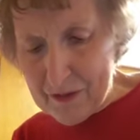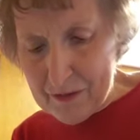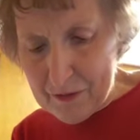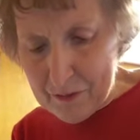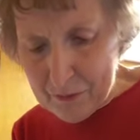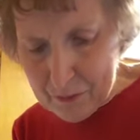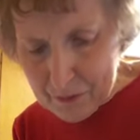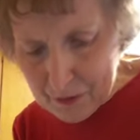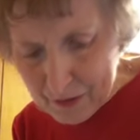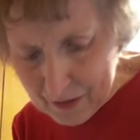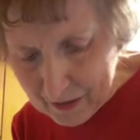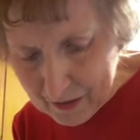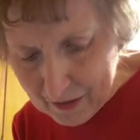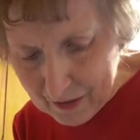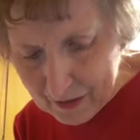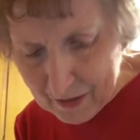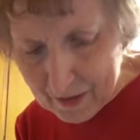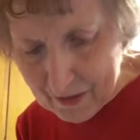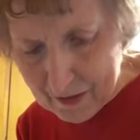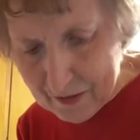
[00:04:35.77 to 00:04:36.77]

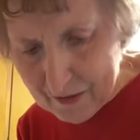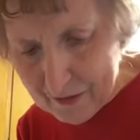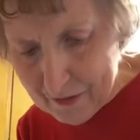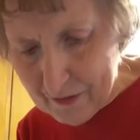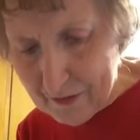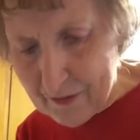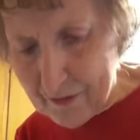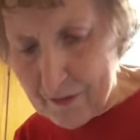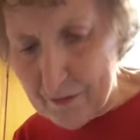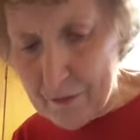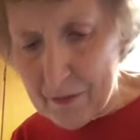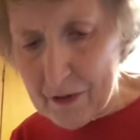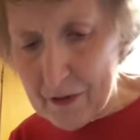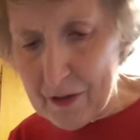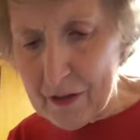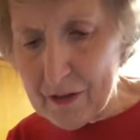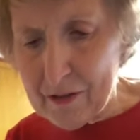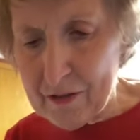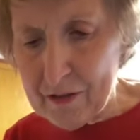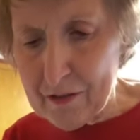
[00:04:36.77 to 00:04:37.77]
Okay, you
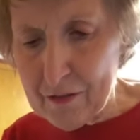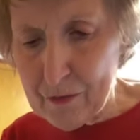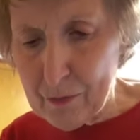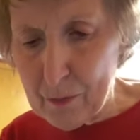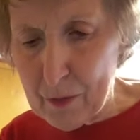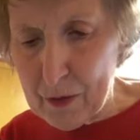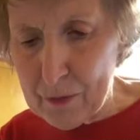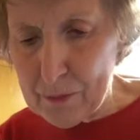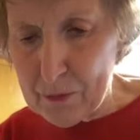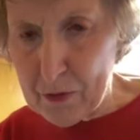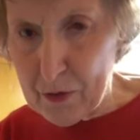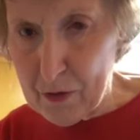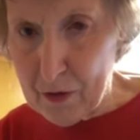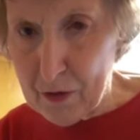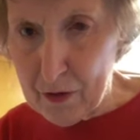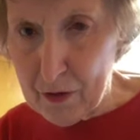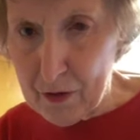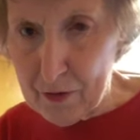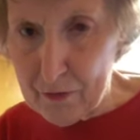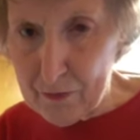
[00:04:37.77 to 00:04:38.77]
get this wiped
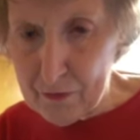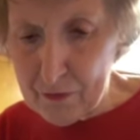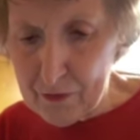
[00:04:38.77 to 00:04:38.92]
off.